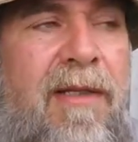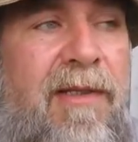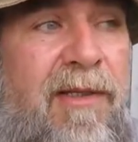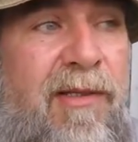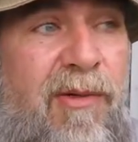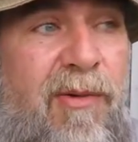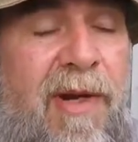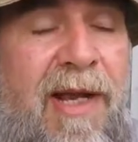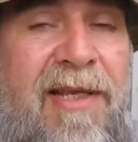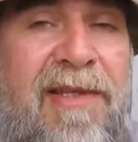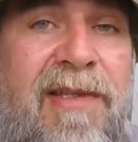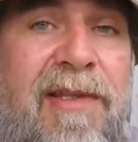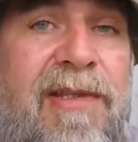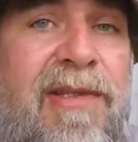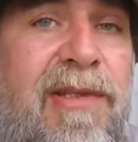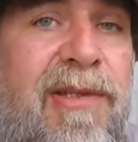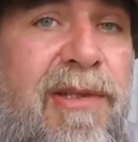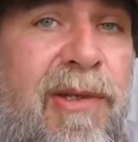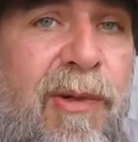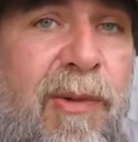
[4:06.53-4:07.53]
The grass
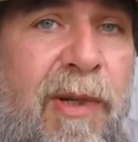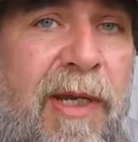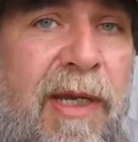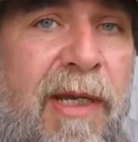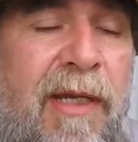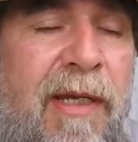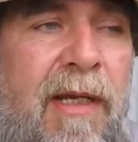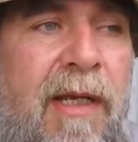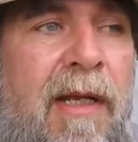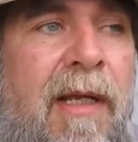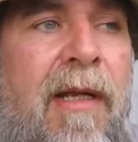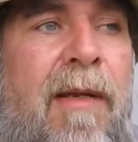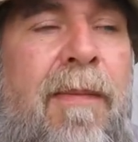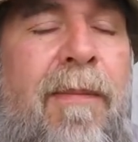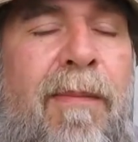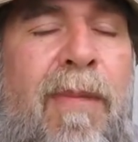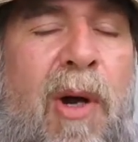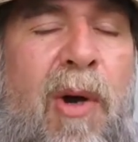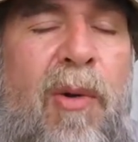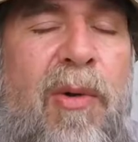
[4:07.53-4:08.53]
is dewy.
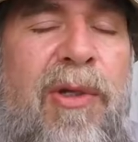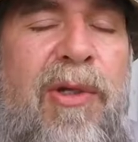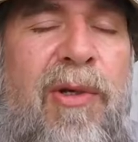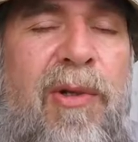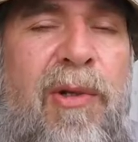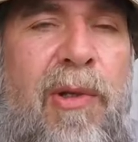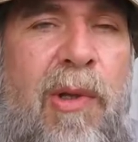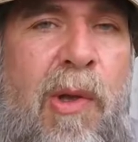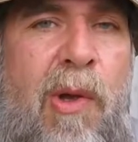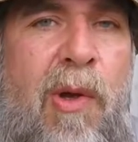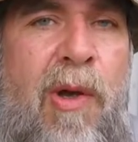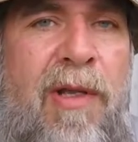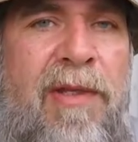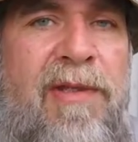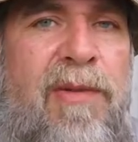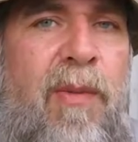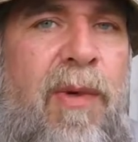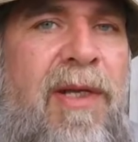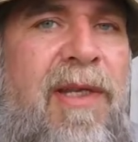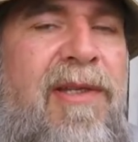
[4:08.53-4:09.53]
Mow your
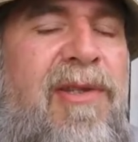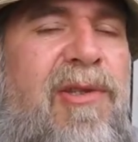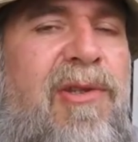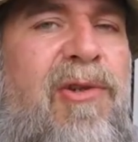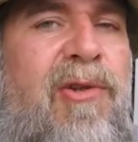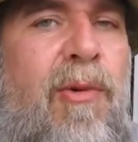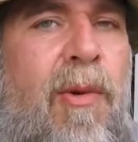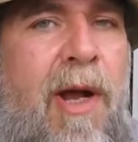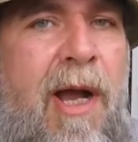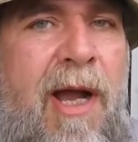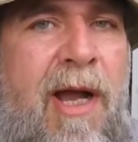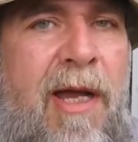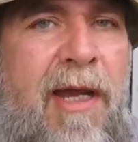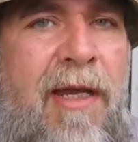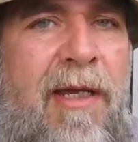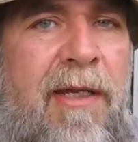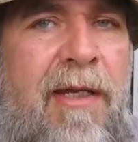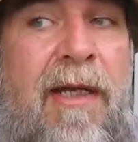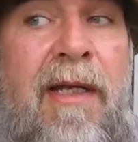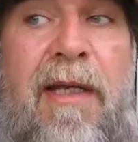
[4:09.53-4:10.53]
lawns when it's dry.
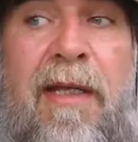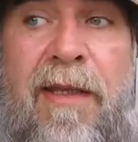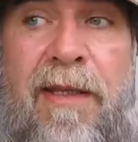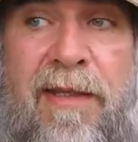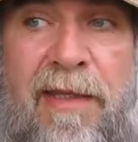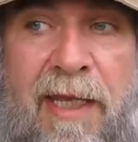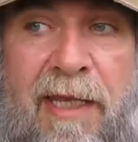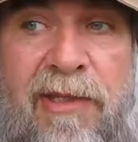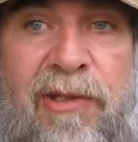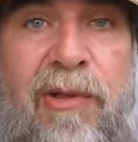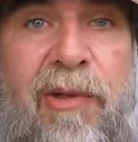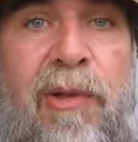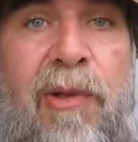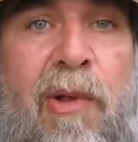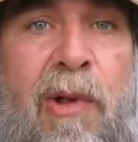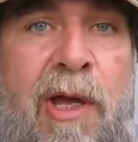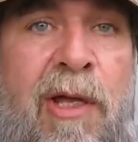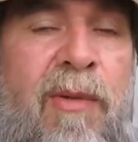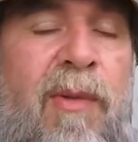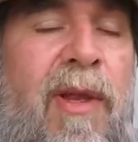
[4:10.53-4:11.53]
Then your
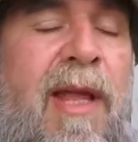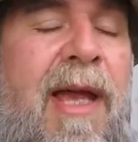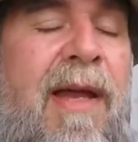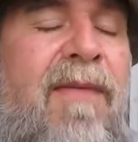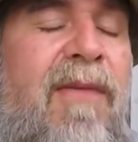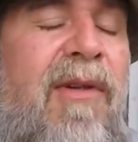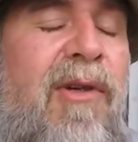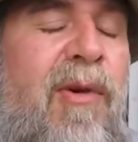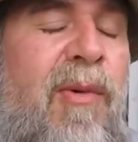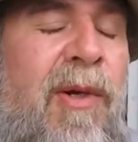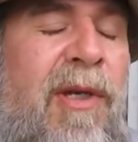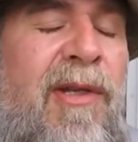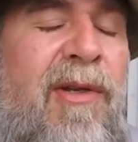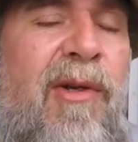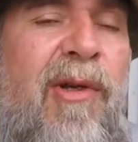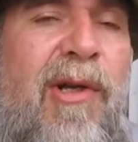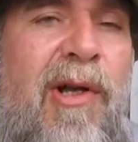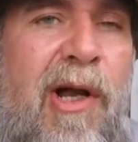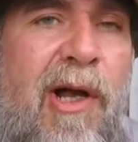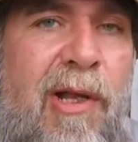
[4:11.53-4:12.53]
lawn will have a
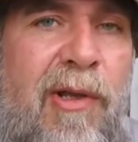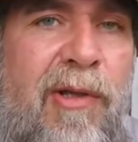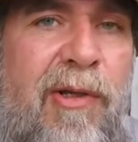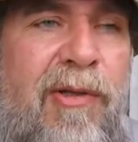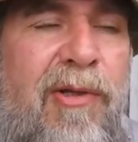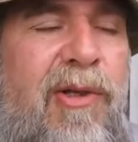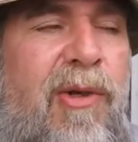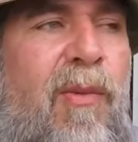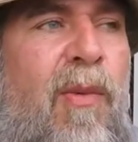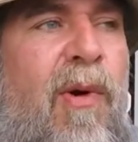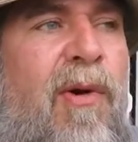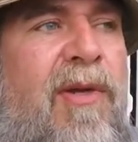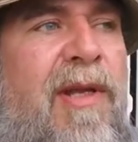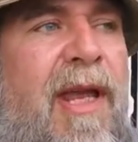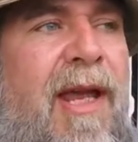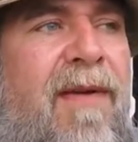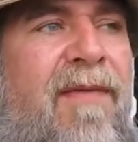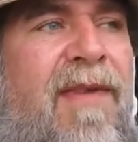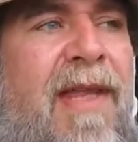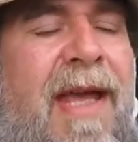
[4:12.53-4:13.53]
greener color. You won't
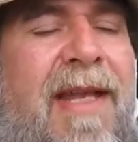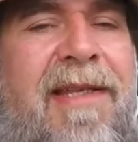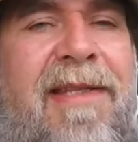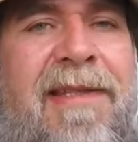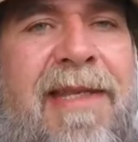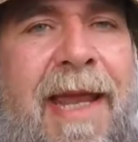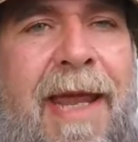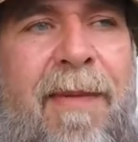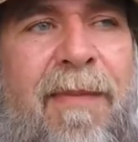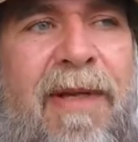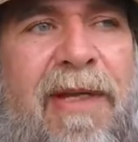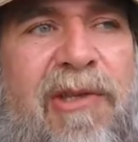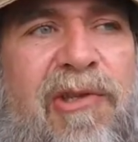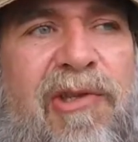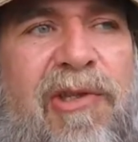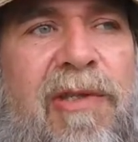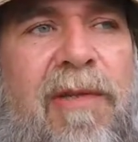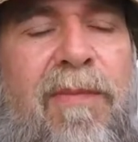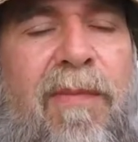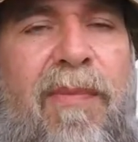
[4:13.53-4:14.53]
have that
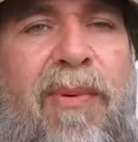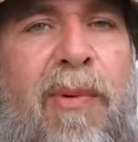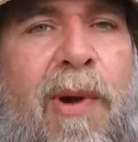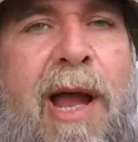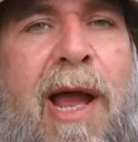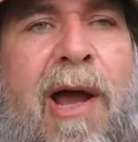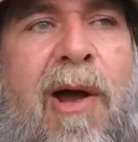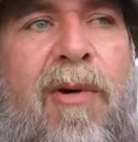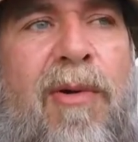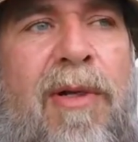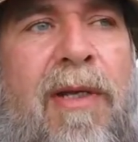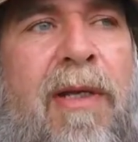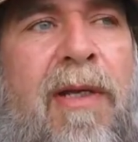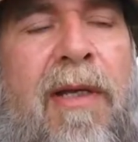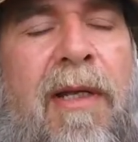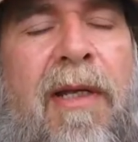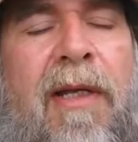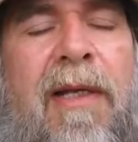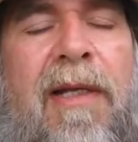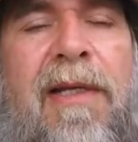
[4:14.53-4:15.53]
damaged brown
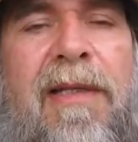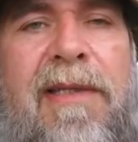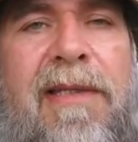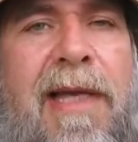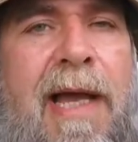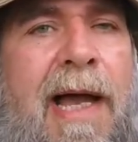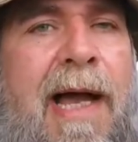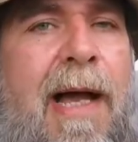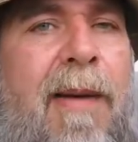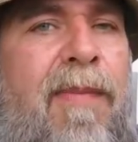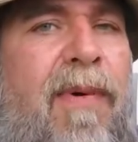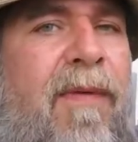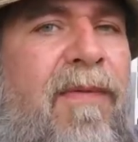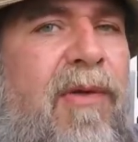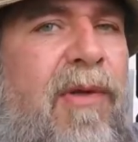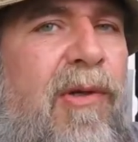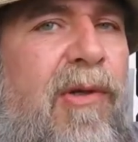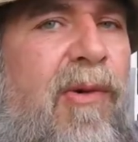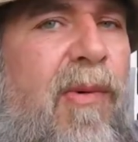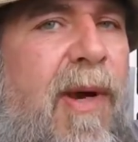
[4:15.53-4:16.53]
top of
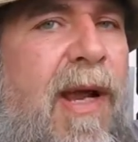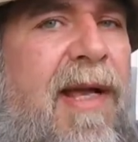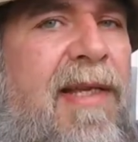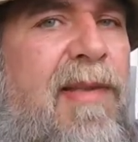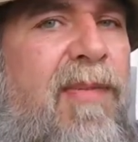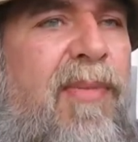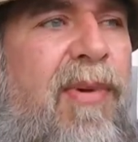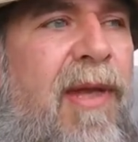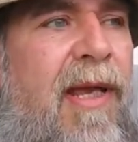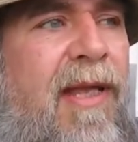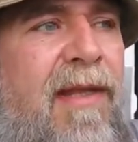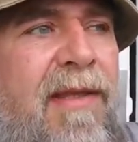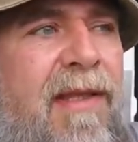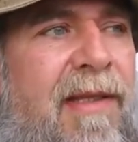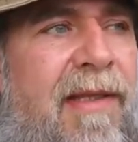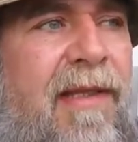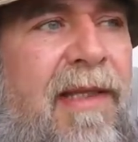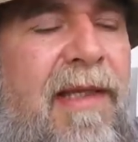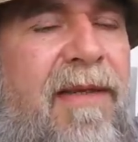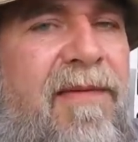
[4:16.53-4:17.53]
your grass plant
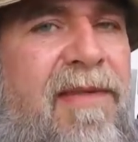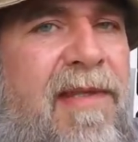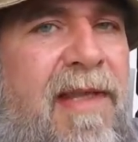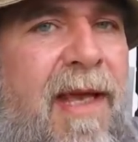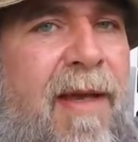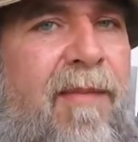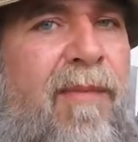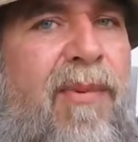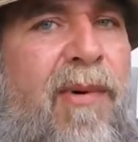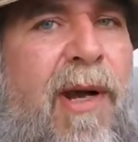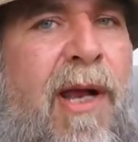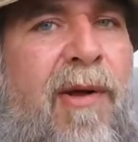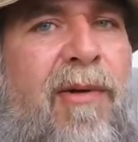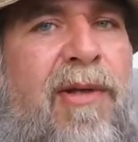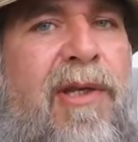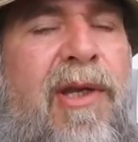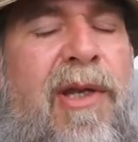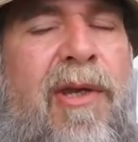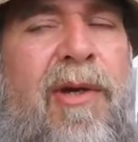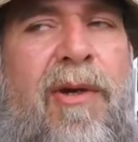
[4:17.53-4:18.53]
that leaves that brown
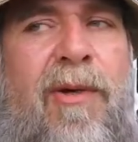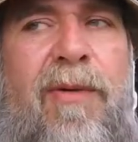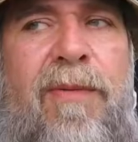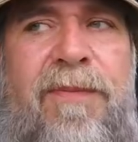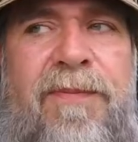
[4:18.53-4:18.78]
hue.